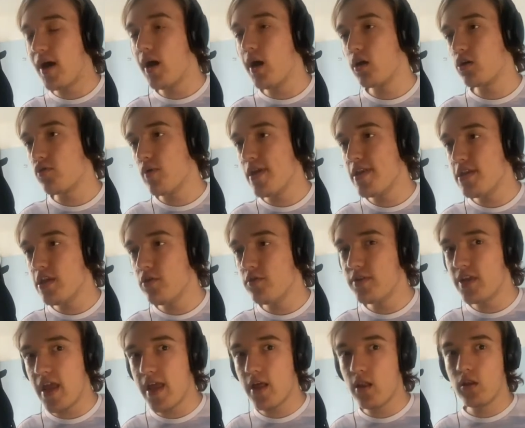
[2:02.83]
a Green New
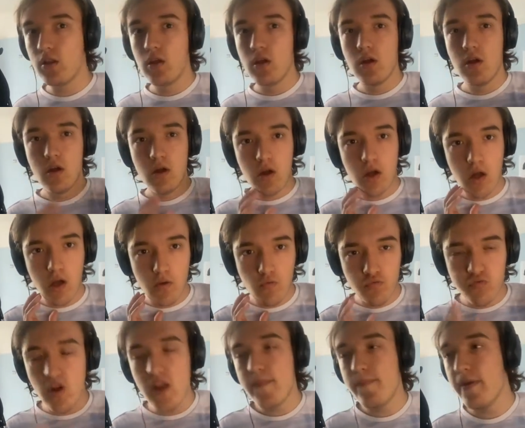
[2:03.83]
Deal,
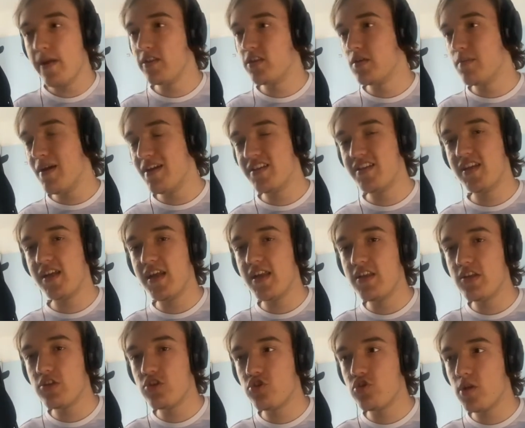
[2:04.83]
rebuild domestic
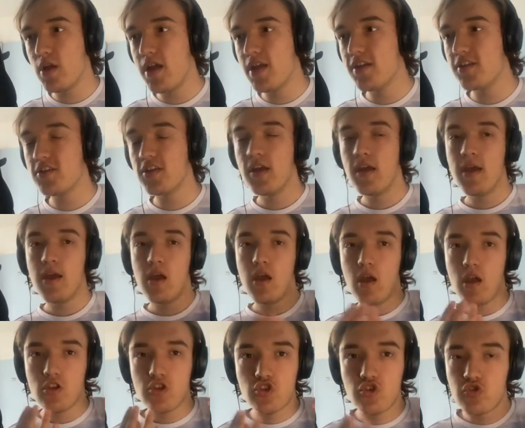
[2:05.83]
industries,
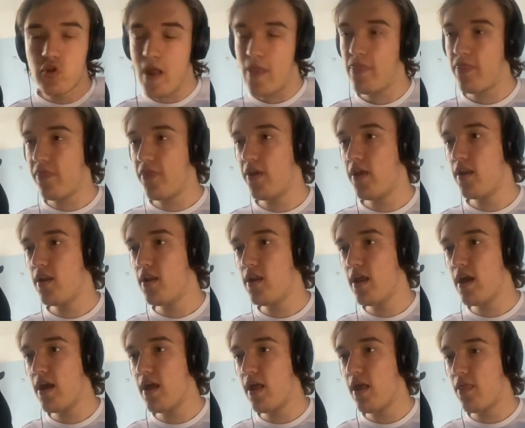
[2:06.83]
strengthen
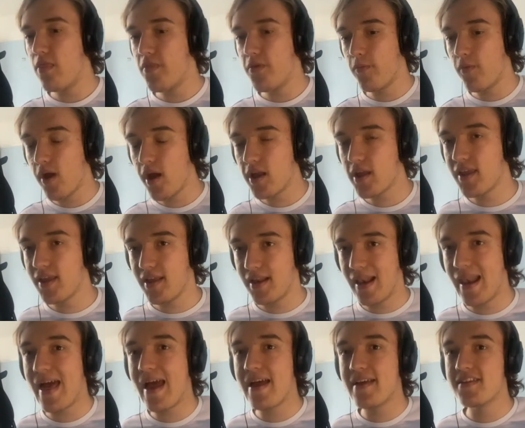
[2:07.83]
the working
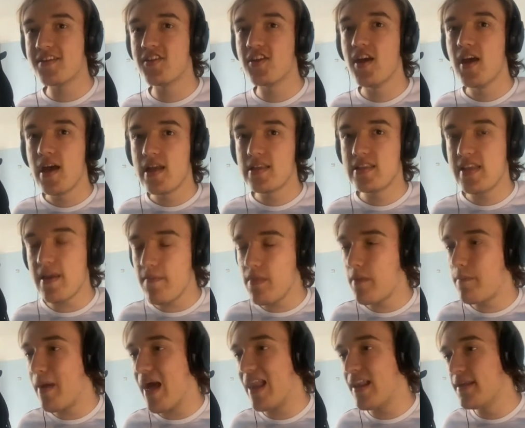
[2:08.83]
class, tip the
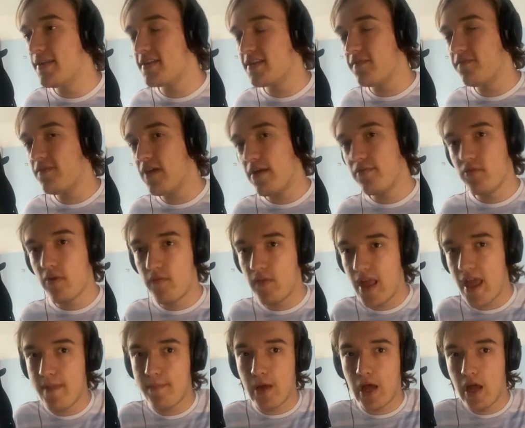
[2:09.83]
balance in favour of
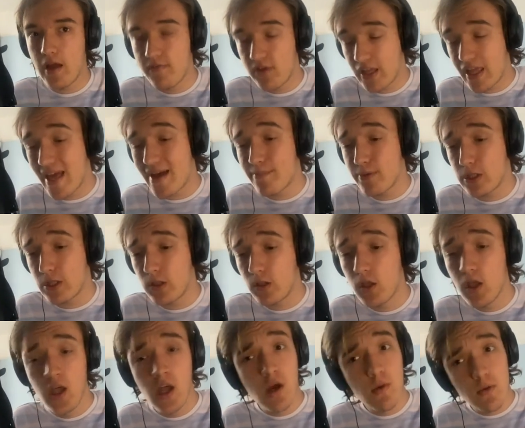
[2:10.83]
labour over capital.
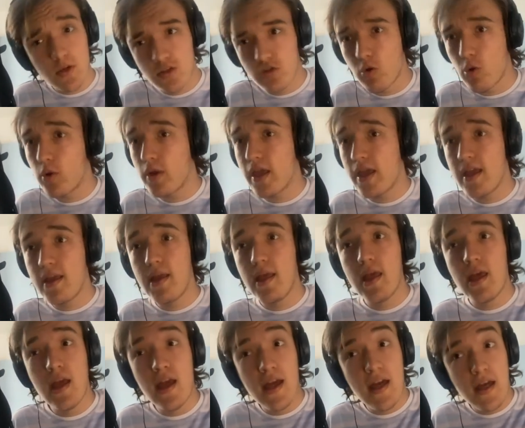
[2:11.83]
We're talking
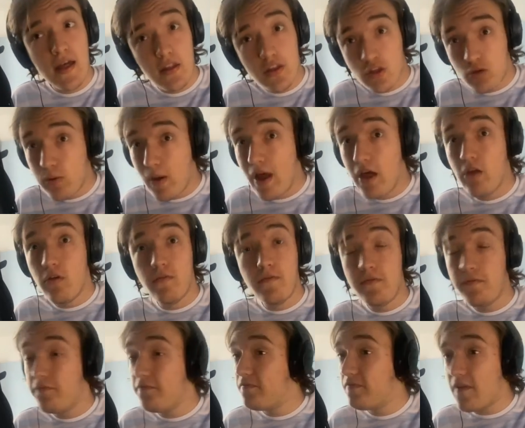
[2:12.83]
12,
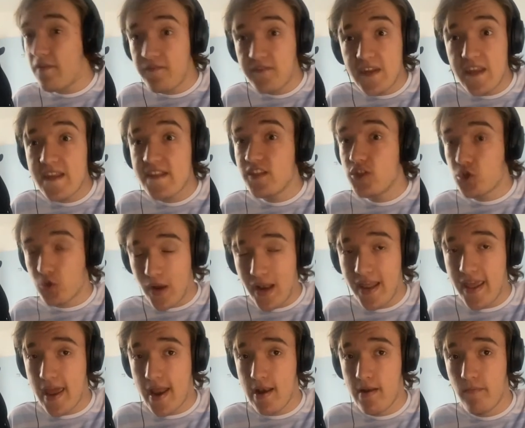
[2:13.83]
15
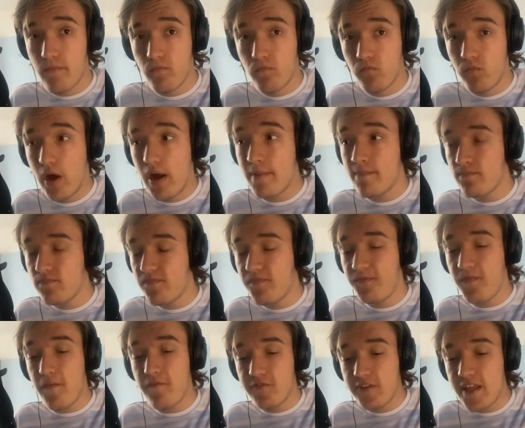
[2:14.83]
trillion, right?
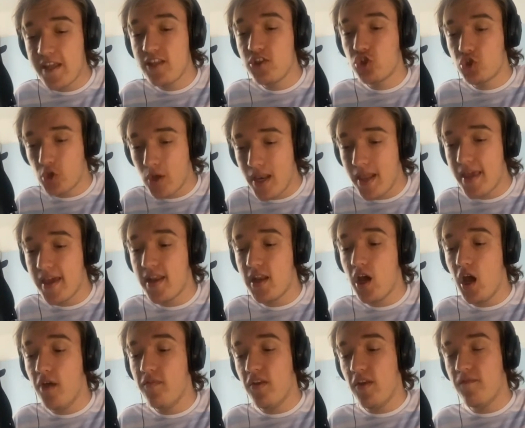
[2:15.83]
15 trillion
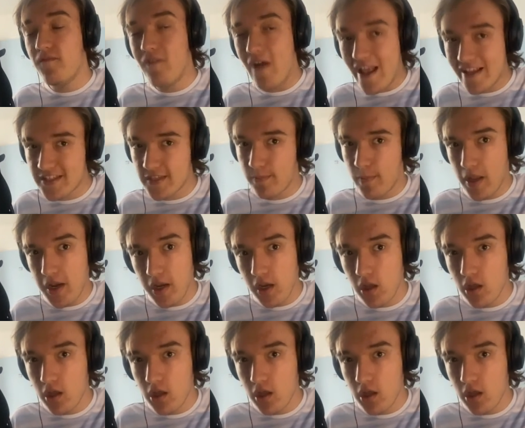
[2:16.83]
of investment